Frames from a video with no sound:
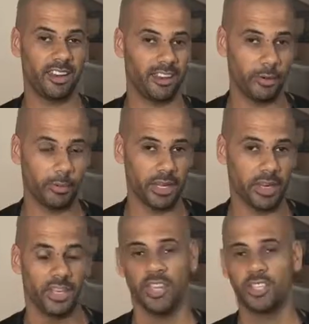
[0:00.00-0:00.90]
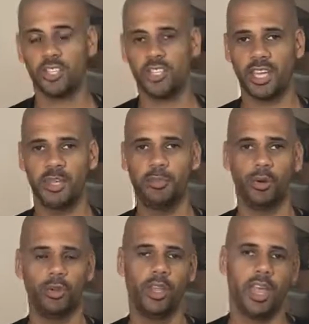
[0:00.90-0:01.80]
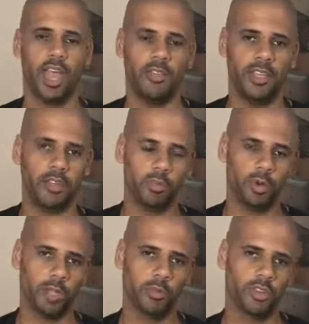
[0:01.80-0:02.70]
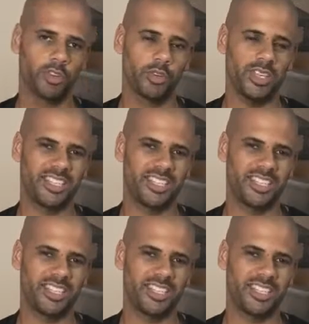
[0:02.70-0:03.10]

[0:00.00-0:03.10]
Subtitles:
a little bit. So take your ball, and then what you want to do is